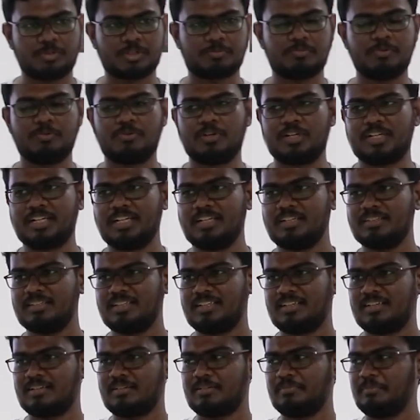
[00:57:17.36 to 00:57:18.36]
must be wondering,
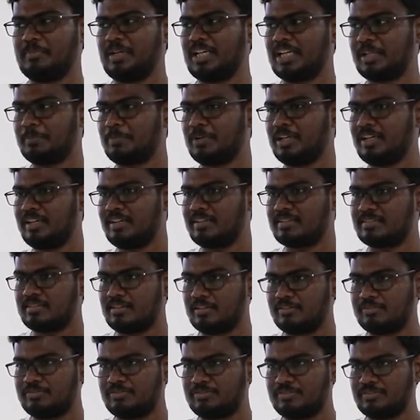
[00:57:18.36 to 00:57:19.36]
there are multiple layers
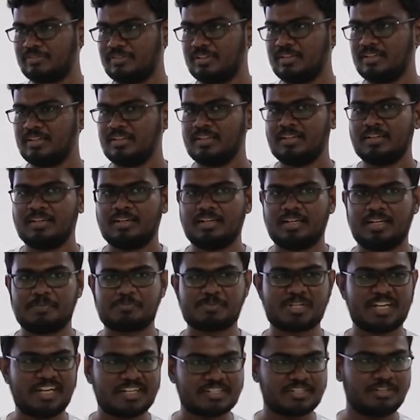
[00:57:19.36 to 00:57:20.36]
of
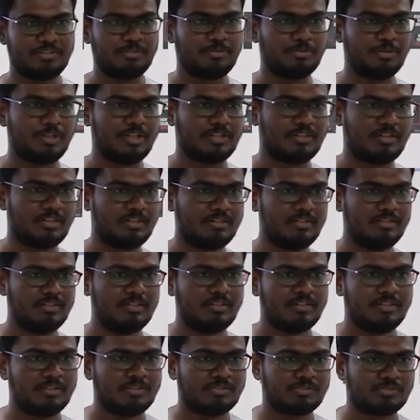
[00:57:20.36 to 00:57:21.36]
abstraction going on.
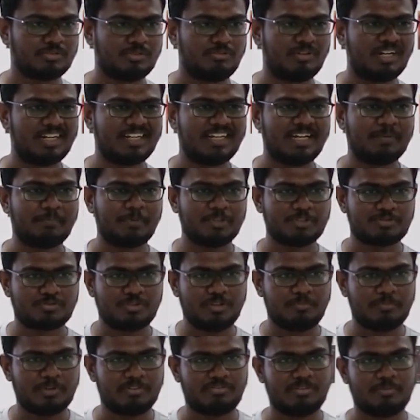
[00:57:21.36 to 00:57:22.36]
So what happens
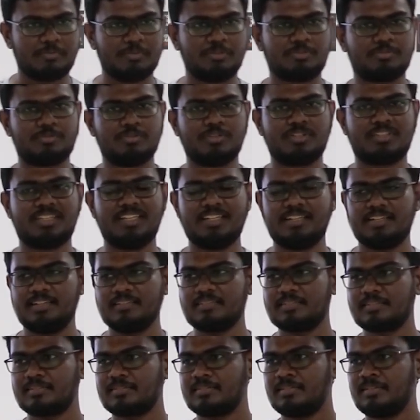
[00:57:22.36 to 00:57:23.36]
to the performance? So the thing
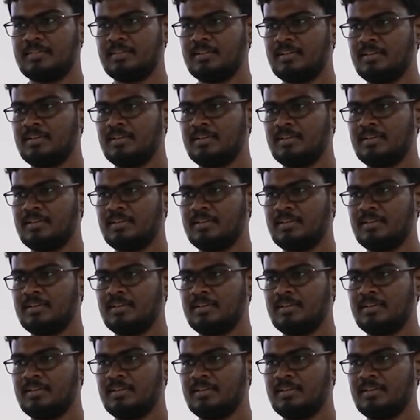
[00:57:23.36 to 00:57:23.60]
is,